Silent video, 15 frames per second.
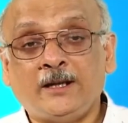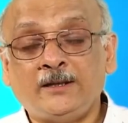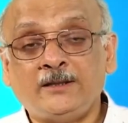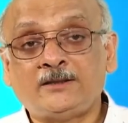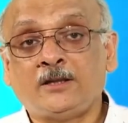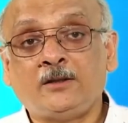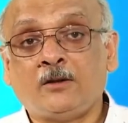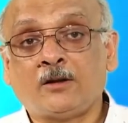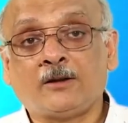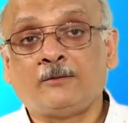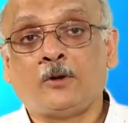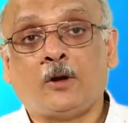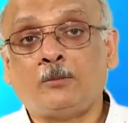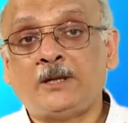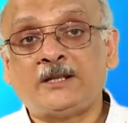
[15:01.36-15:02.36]
addition, lot
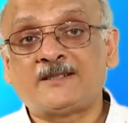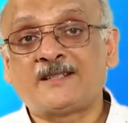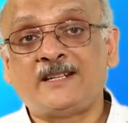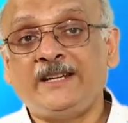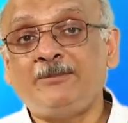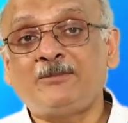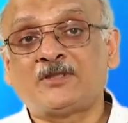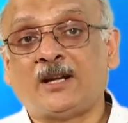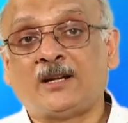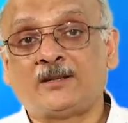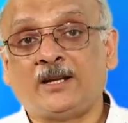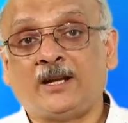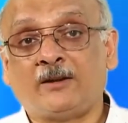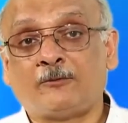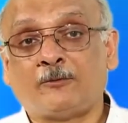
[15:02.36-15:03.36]
of government schemes are
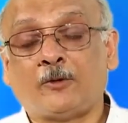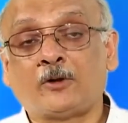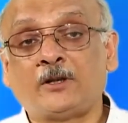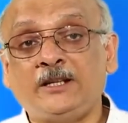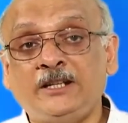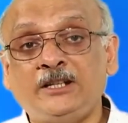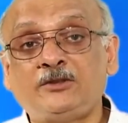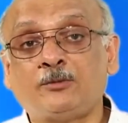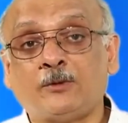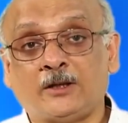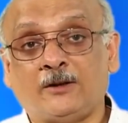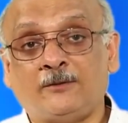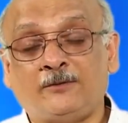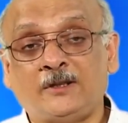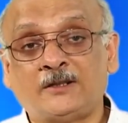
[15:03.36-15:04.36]
there for each
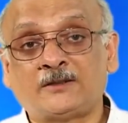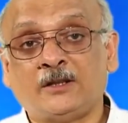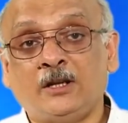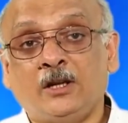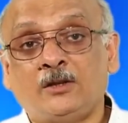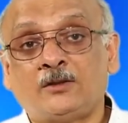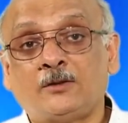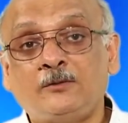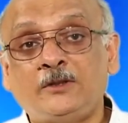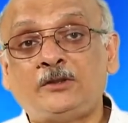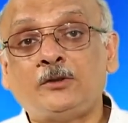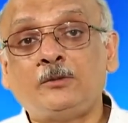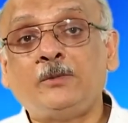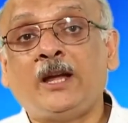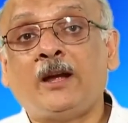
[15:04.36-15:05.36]
one of us. So we
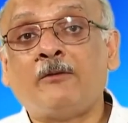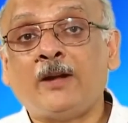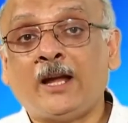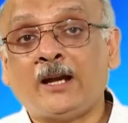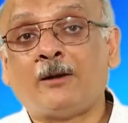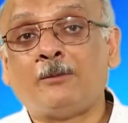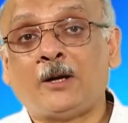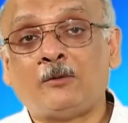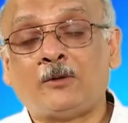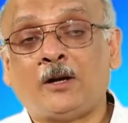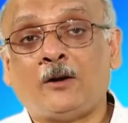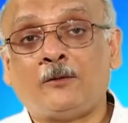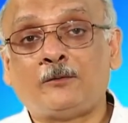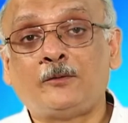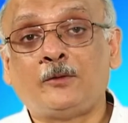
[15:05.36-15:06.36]
should be aware
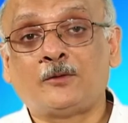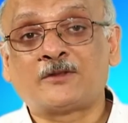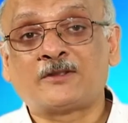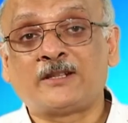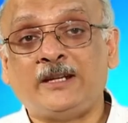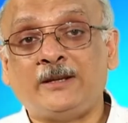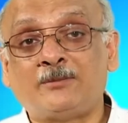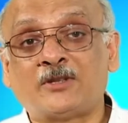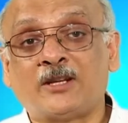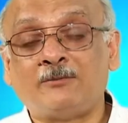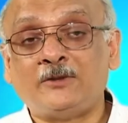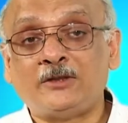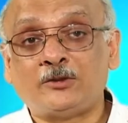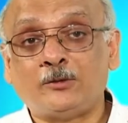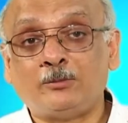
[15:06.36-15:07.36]
of those schemes, and
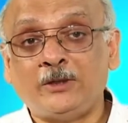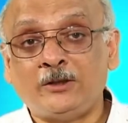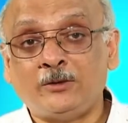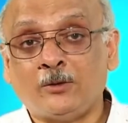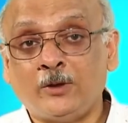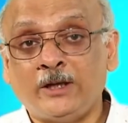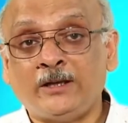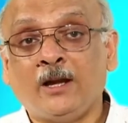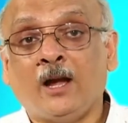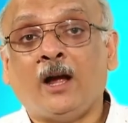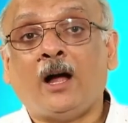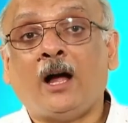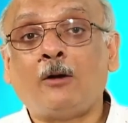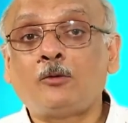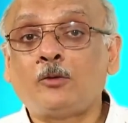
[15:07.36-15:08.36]
we should be knowing
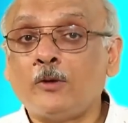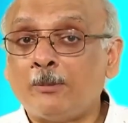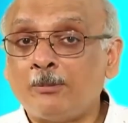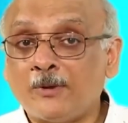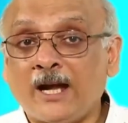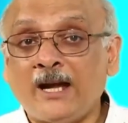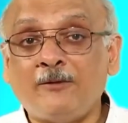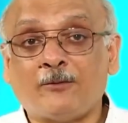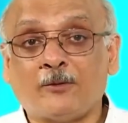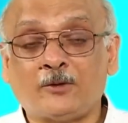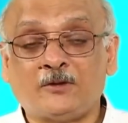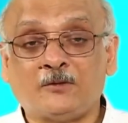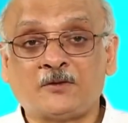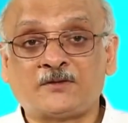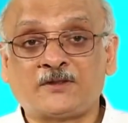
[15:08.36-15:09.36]
how to apply for
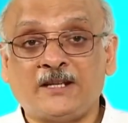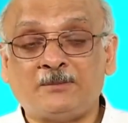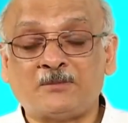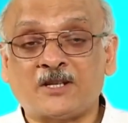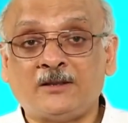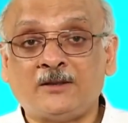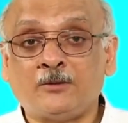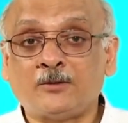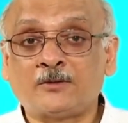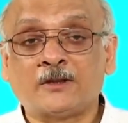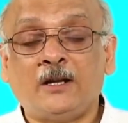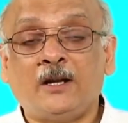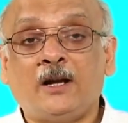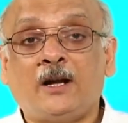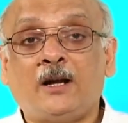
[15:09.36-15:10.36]
those schemes, and
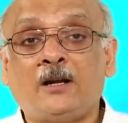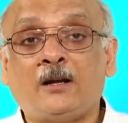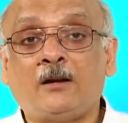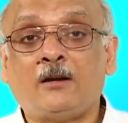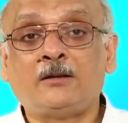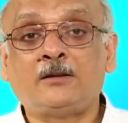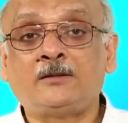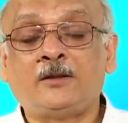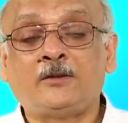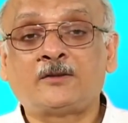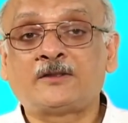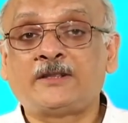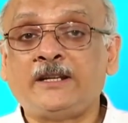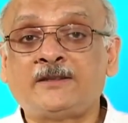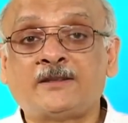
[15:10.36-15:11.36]

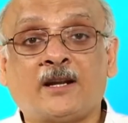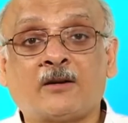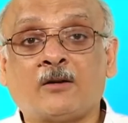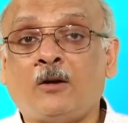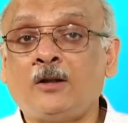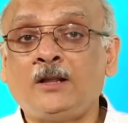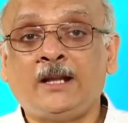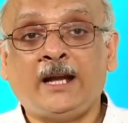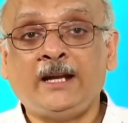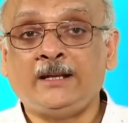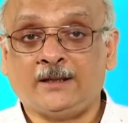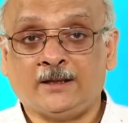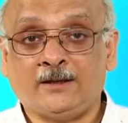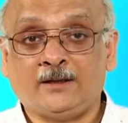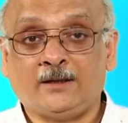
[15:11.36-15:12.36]
those things are
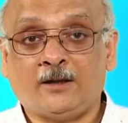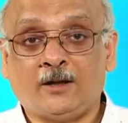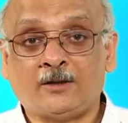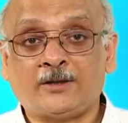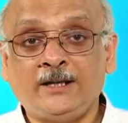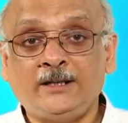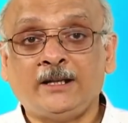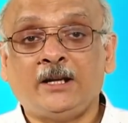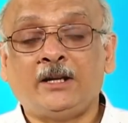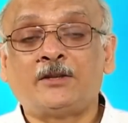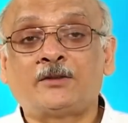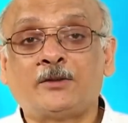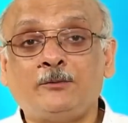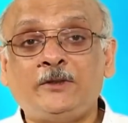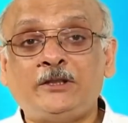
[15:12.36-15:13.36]
online. All right.
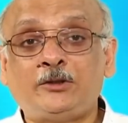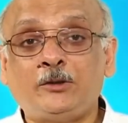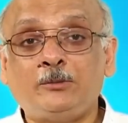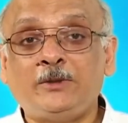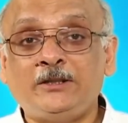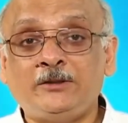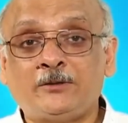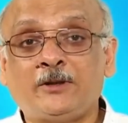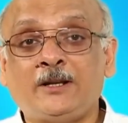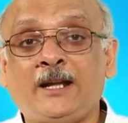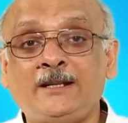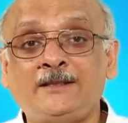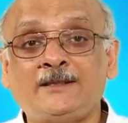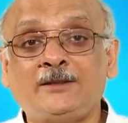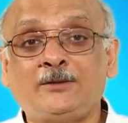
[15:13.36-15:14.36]
So we should be
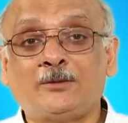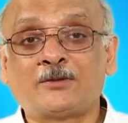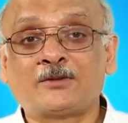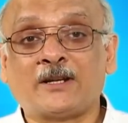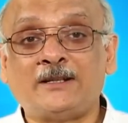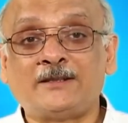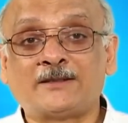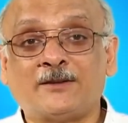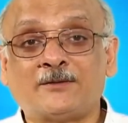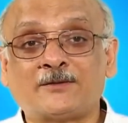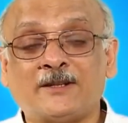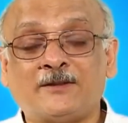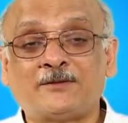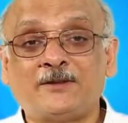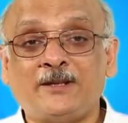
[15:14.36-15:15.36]
utilizing those kinds of
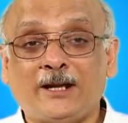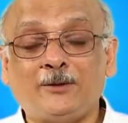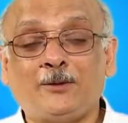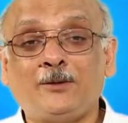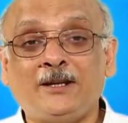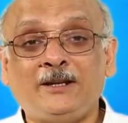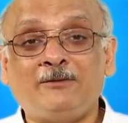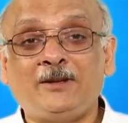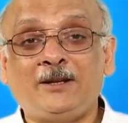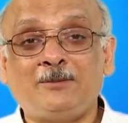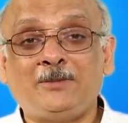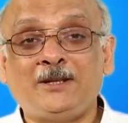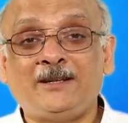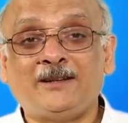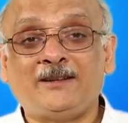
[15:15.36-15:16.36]
stuff. Then only we will
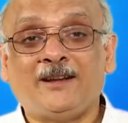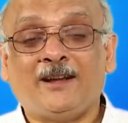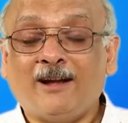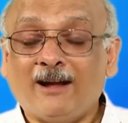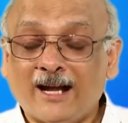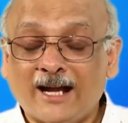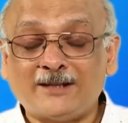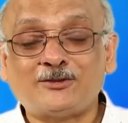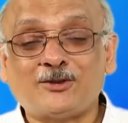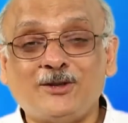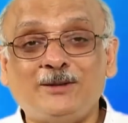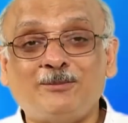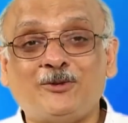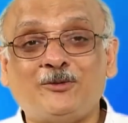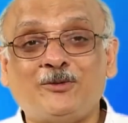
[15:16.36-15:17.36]
be
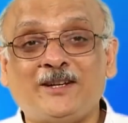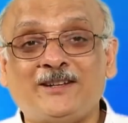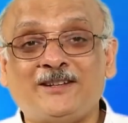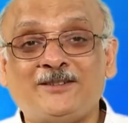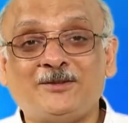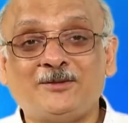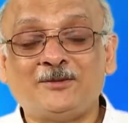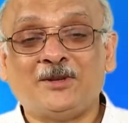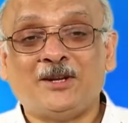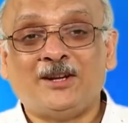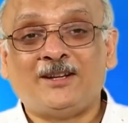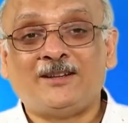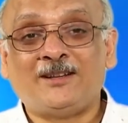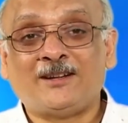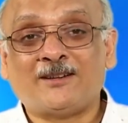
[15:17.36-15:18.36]
actually moving into
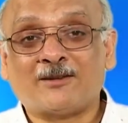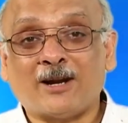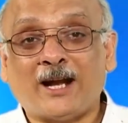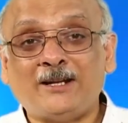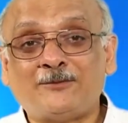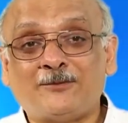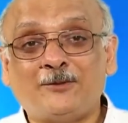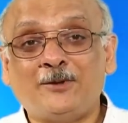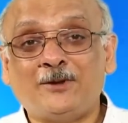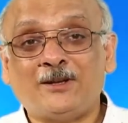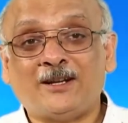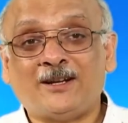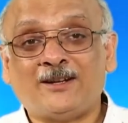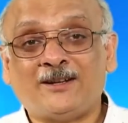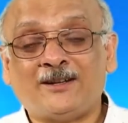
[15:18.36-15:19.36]
the
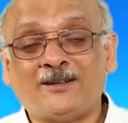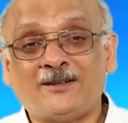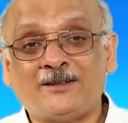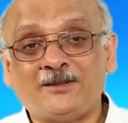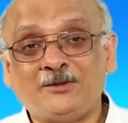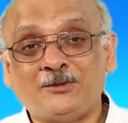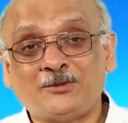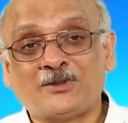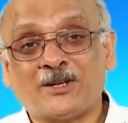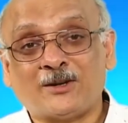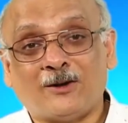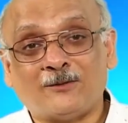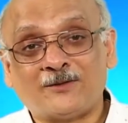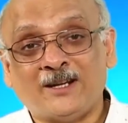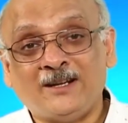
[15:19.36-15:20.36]
rightful user
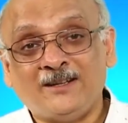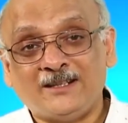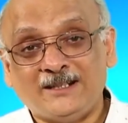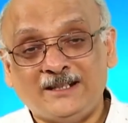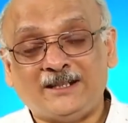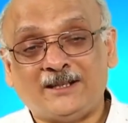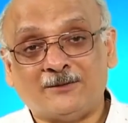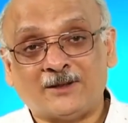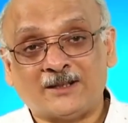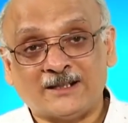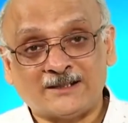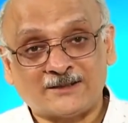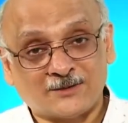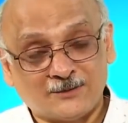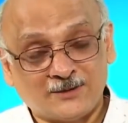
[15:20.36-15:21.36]
of the
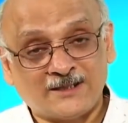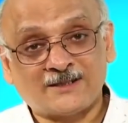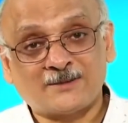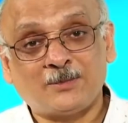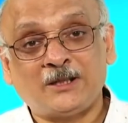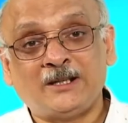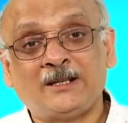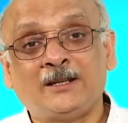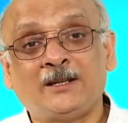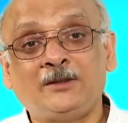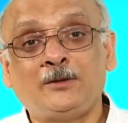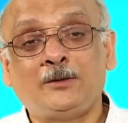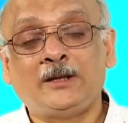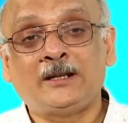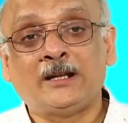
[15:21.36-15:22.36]
e-governance. So this particular
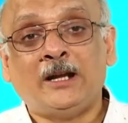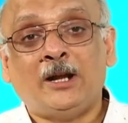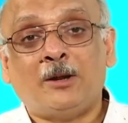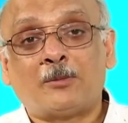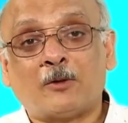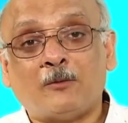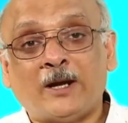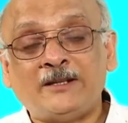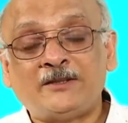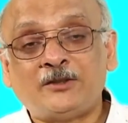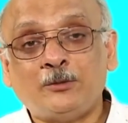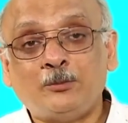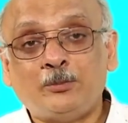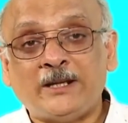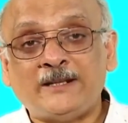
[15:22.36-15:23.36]
unit provides
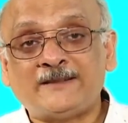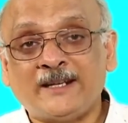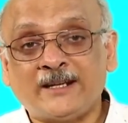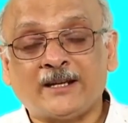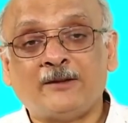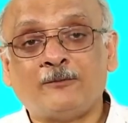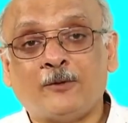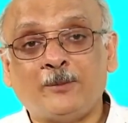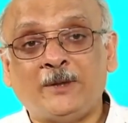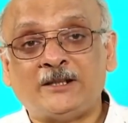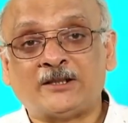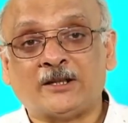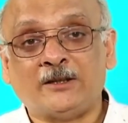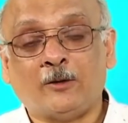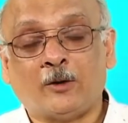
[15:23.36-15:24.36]
you basic
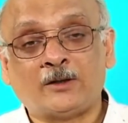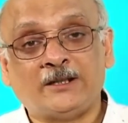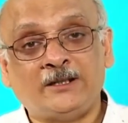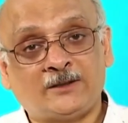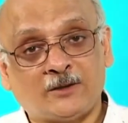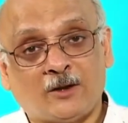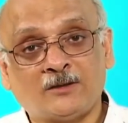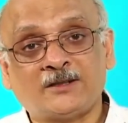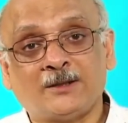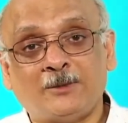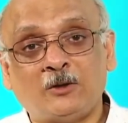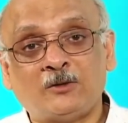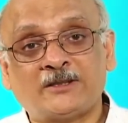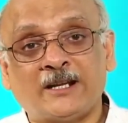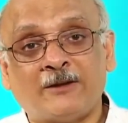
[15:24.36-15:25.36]
information, or it talks
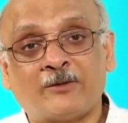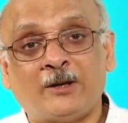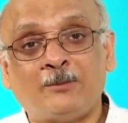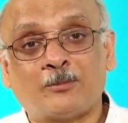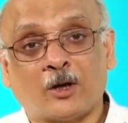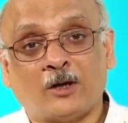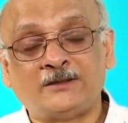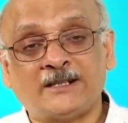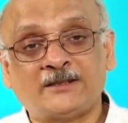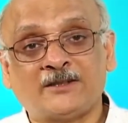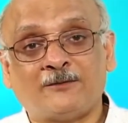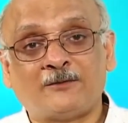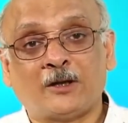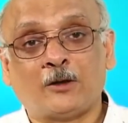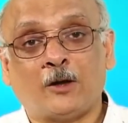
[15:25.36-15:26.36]
about several projects
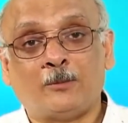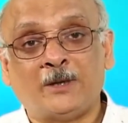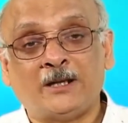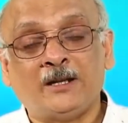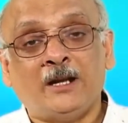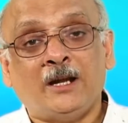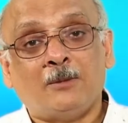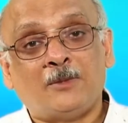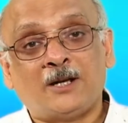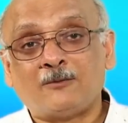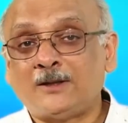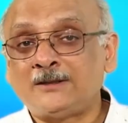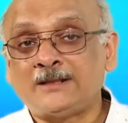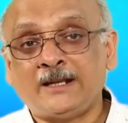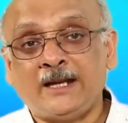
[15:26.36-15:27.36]
of the government, but
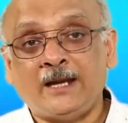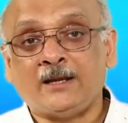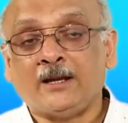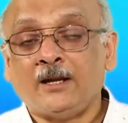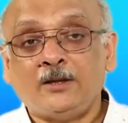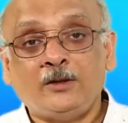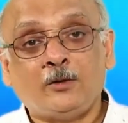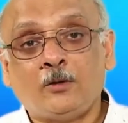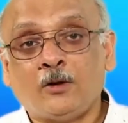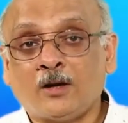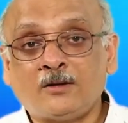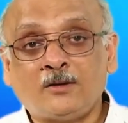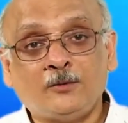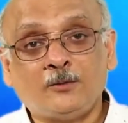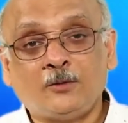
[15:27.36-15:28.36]
once again you
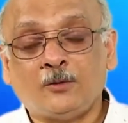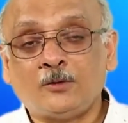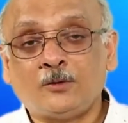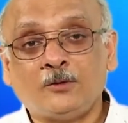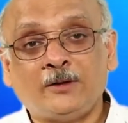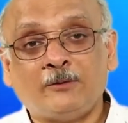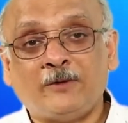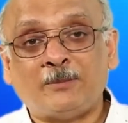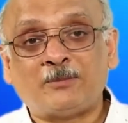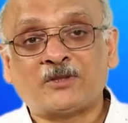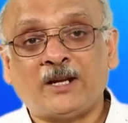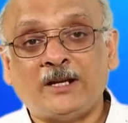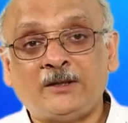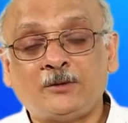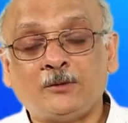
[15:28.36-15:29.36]
got to go to the
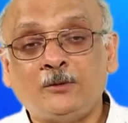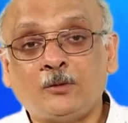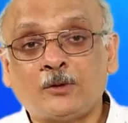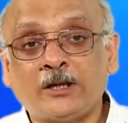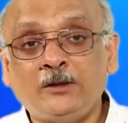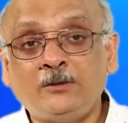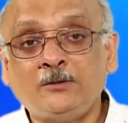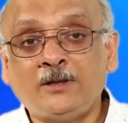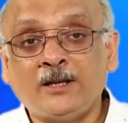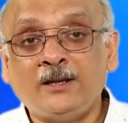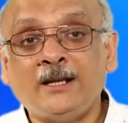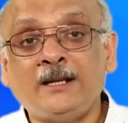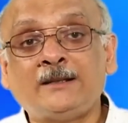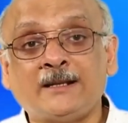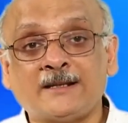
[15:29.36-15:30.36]
website to look into the
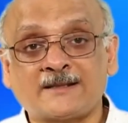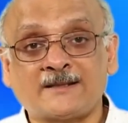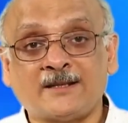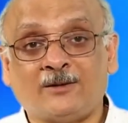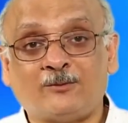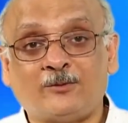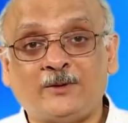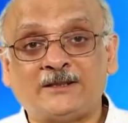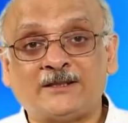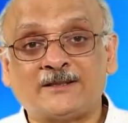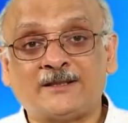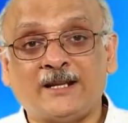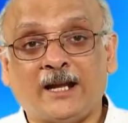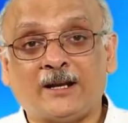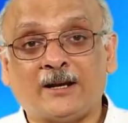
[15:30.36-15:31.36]
latest stuff which
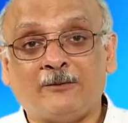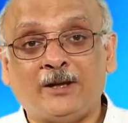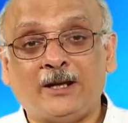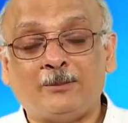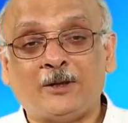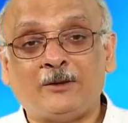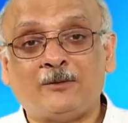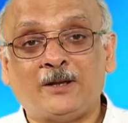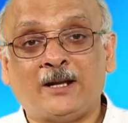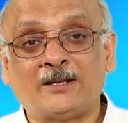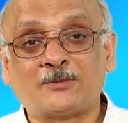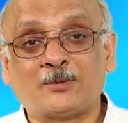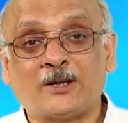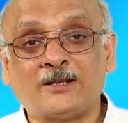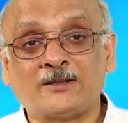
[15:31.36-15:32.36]
is there available
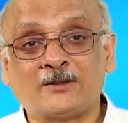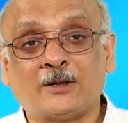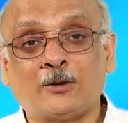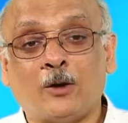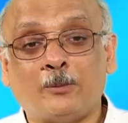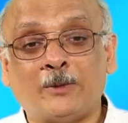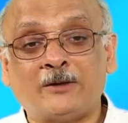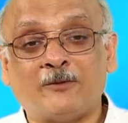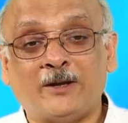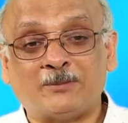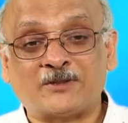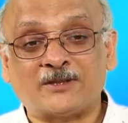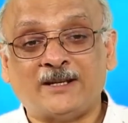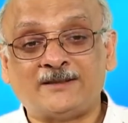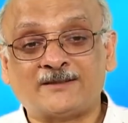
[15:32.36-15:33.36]
as far as the government
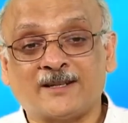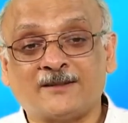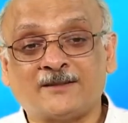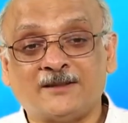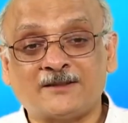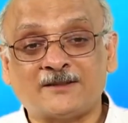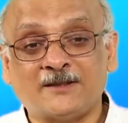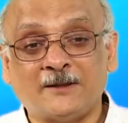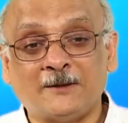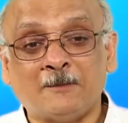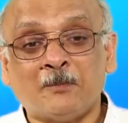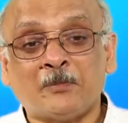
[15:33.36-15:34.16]
websites are concerned.